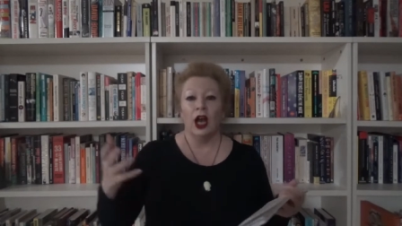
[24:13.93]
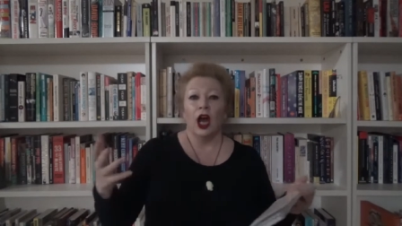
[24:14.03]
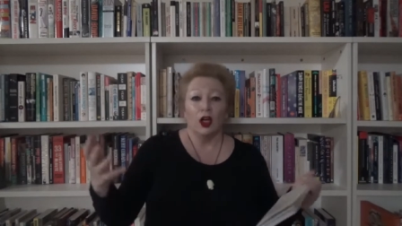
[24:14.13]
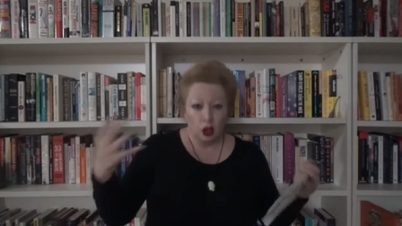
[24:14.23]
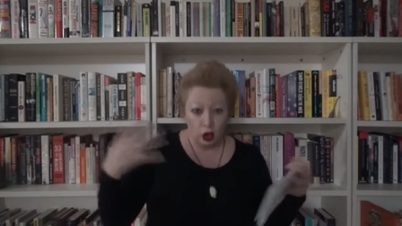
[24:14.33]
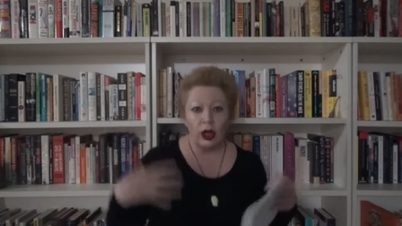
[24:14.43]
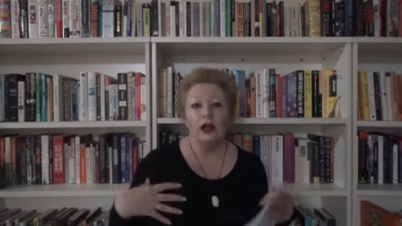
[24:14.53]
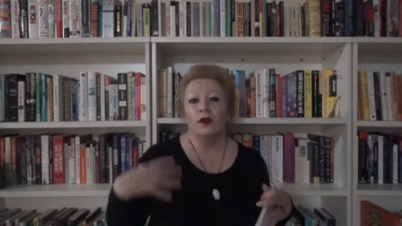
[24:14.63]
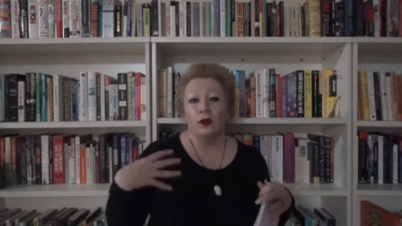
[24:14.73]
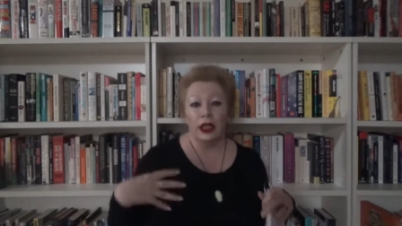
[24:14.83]
a
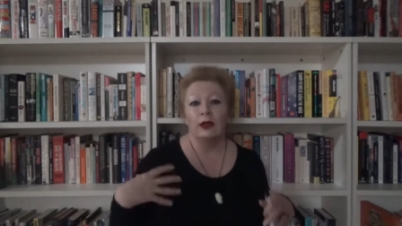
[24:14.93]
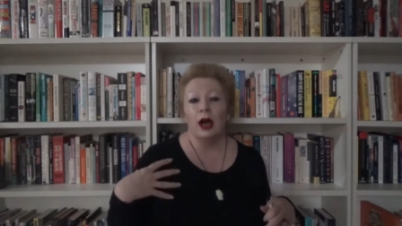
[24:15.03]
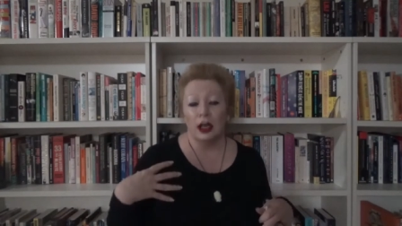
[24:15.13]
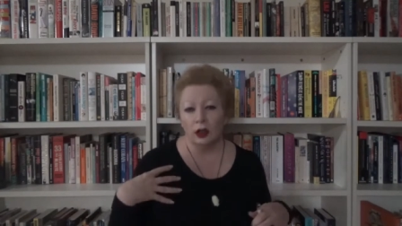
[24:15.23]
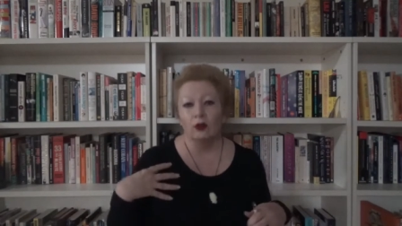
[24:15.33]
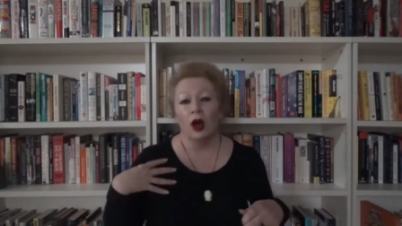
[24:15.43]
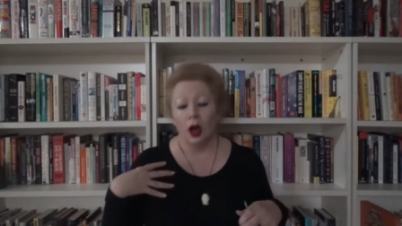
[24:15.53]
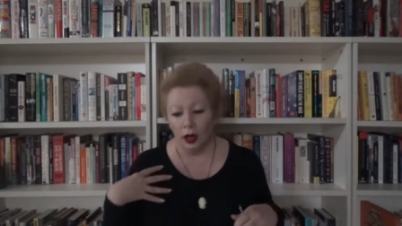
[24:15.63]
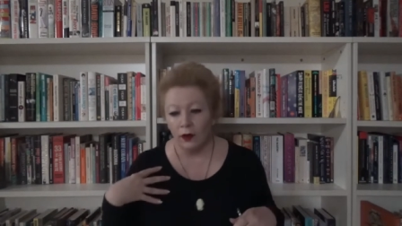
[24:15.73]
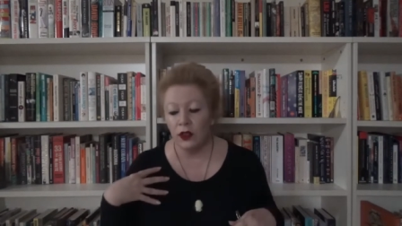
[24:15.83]
dreadful email
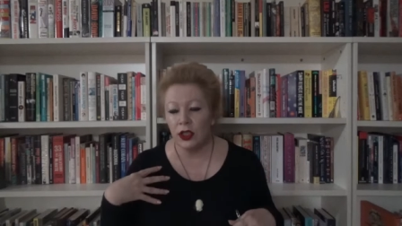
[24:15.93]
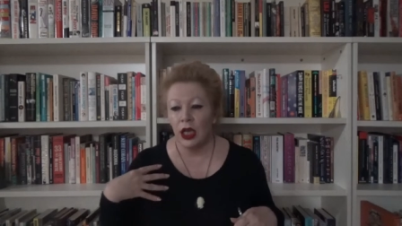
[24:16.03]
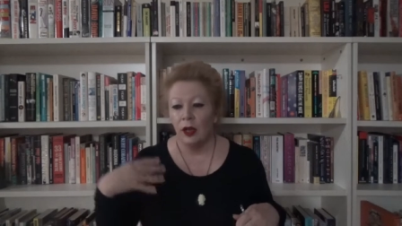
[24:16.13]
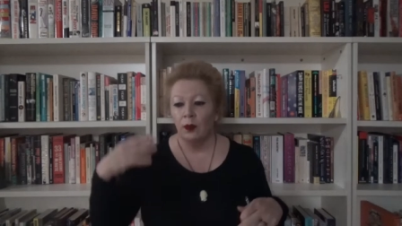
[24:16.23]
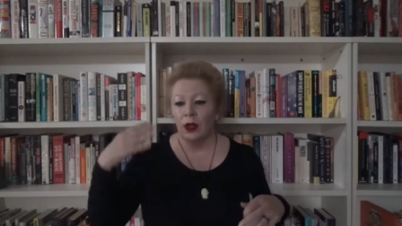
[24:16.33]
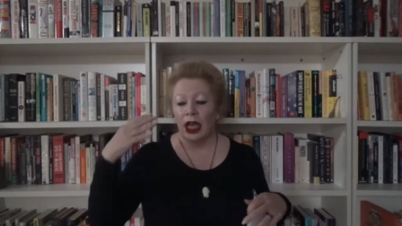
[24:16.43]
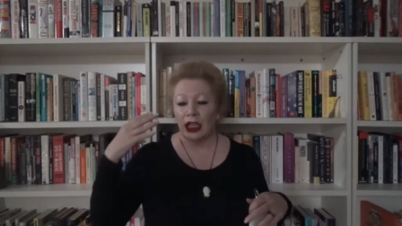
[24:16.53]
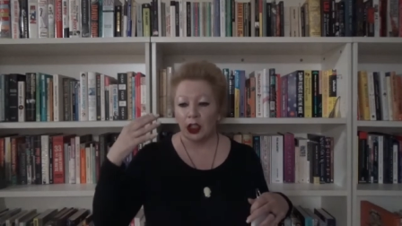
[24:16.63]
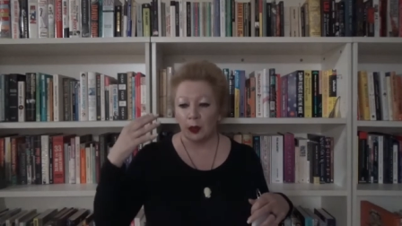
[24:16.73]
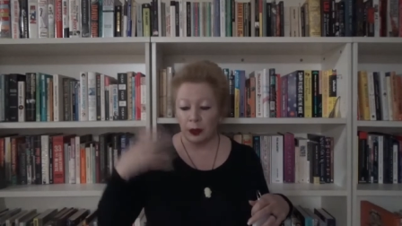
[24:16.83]
arrives
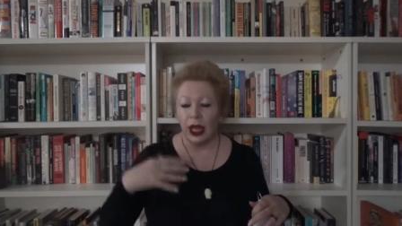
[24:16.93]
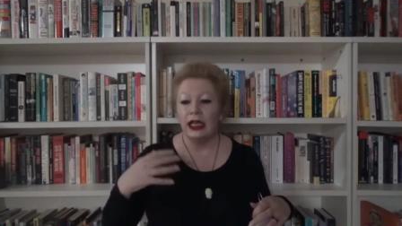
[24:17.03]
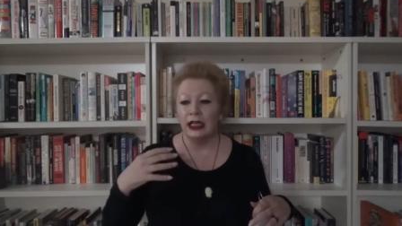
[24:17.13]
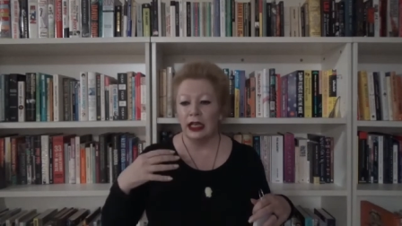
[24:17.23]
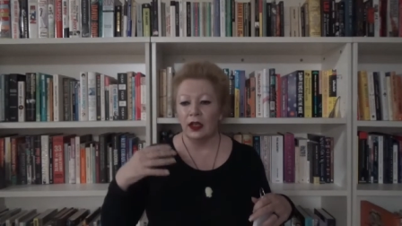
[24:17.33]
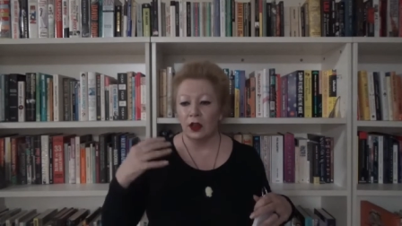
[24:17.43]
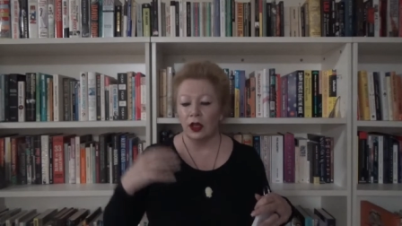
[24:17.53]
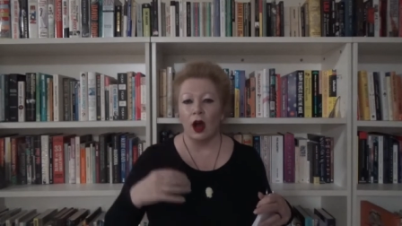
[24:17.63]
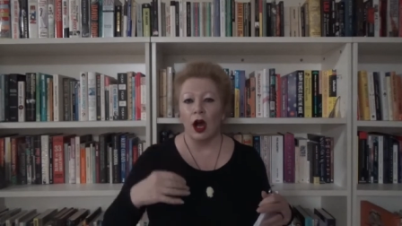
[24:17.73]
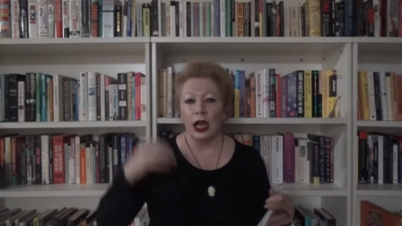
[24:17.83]
explaining
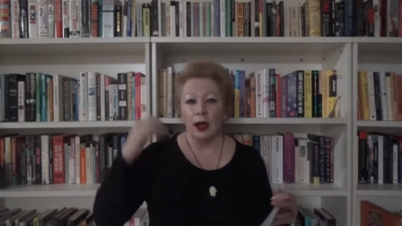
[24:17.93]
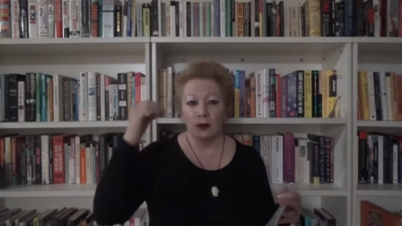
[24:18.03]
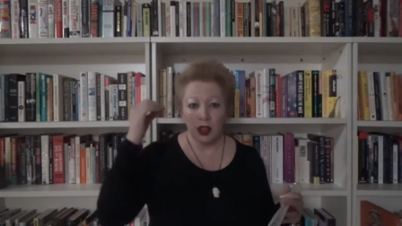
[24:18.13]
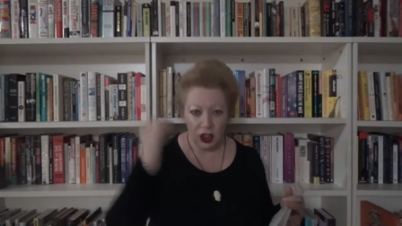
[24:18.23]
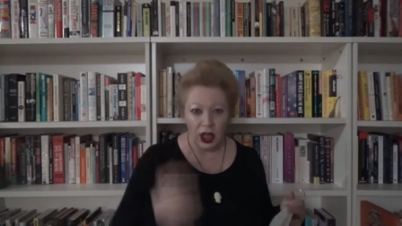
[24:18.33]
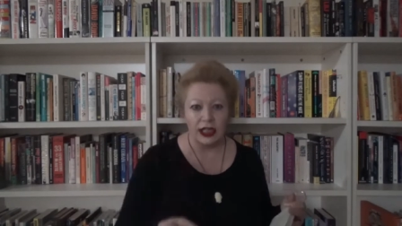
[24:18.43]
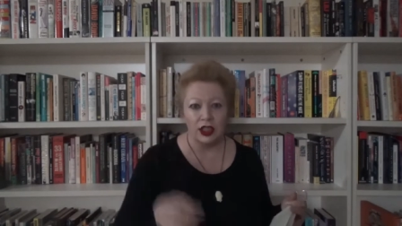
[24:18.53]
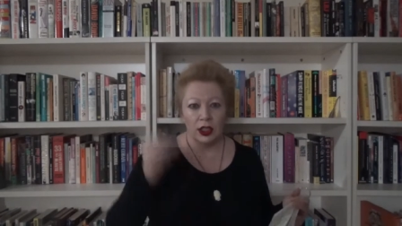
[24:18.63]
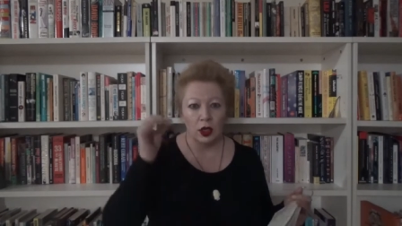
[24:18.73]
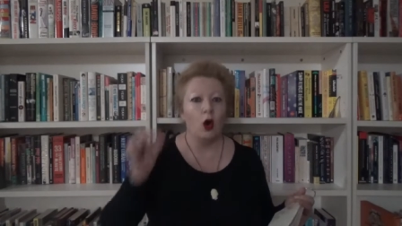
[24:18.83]
that I am
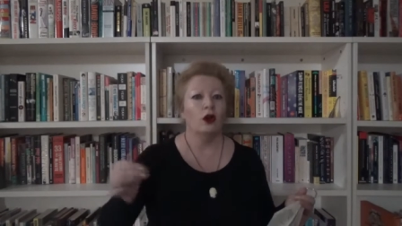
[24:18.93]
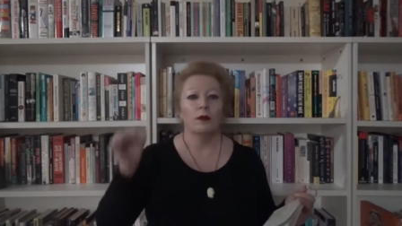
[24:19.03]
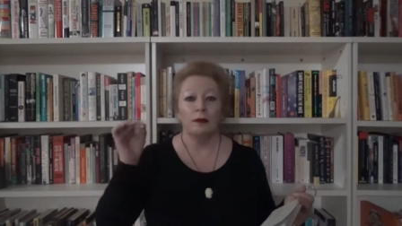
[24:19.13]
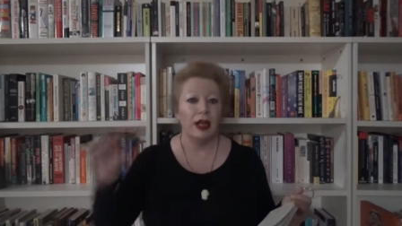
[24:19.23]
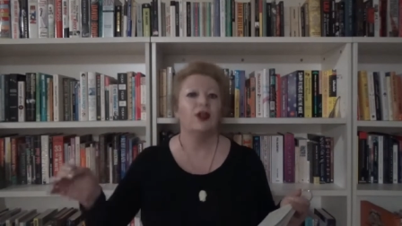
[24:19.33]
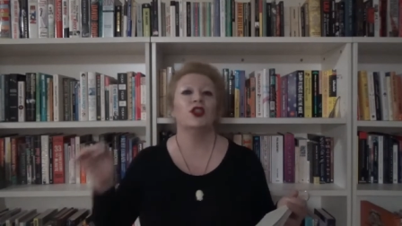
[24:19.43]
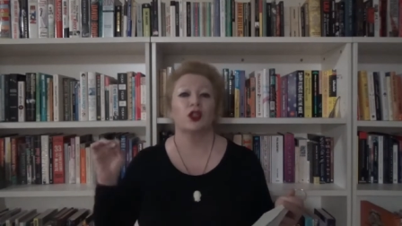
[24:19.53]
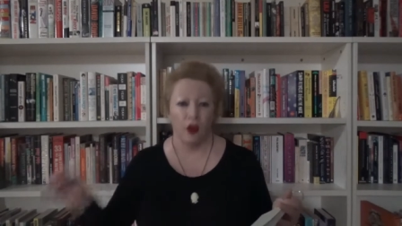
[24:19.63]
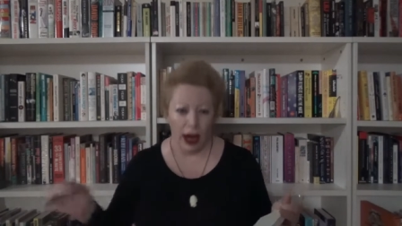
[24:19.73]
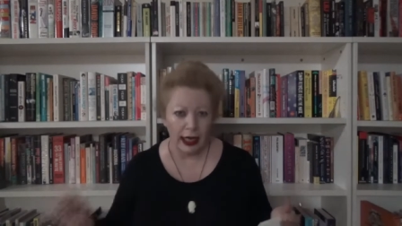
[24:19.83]
Satan on a meth
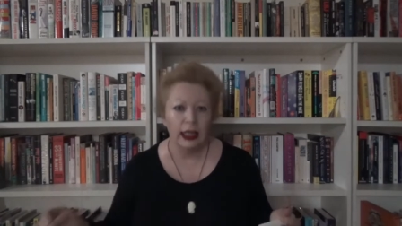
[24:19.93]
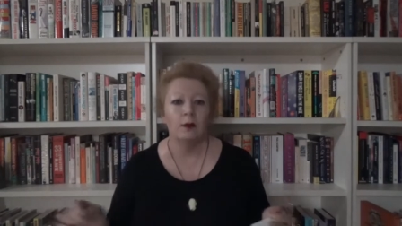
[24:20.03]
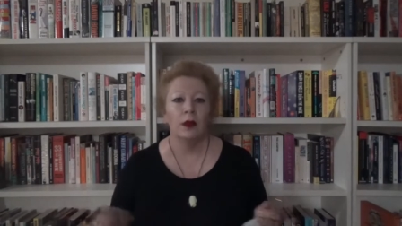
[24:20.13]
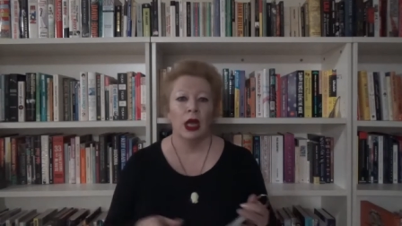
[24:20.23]
scrag,